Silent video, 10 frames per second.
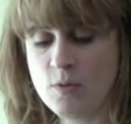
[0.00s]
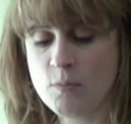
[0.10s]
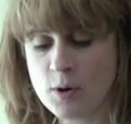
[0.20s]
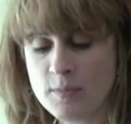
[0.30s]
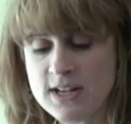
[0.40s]

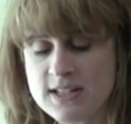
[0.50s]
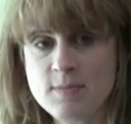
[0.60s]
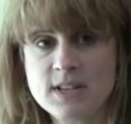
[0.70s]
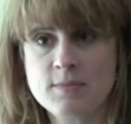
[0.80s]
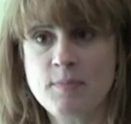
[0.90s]

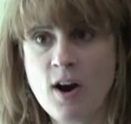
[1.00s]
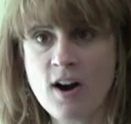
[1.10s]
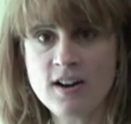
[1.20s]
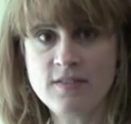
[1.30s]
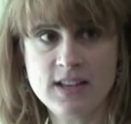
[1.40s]
Mormonism is a
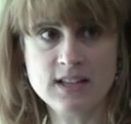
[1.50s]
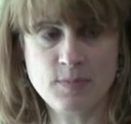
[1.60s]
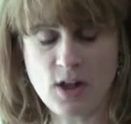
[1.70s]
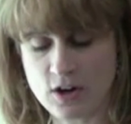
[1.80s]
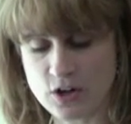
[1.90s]
part of these
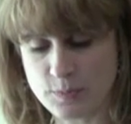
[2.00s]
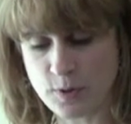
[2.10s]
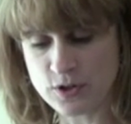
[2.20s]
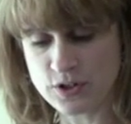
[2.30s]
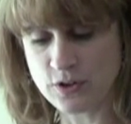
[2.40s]
bloggers'
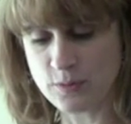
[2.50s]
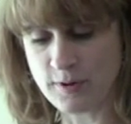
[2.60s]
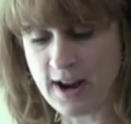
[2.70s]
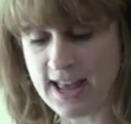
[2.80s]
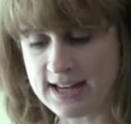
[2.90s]
personal
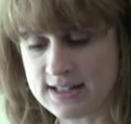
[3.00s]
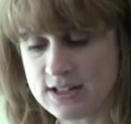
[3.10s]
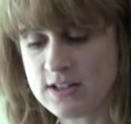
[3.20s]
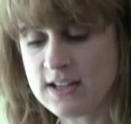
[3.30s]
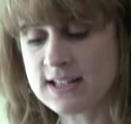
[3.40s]
brand
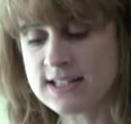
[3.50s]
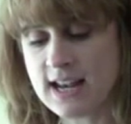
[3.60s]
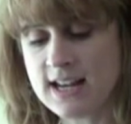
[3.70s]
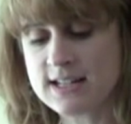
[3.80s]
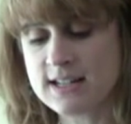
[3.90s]
to the
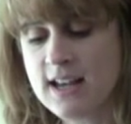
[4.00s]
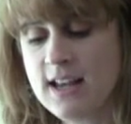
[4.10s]
extent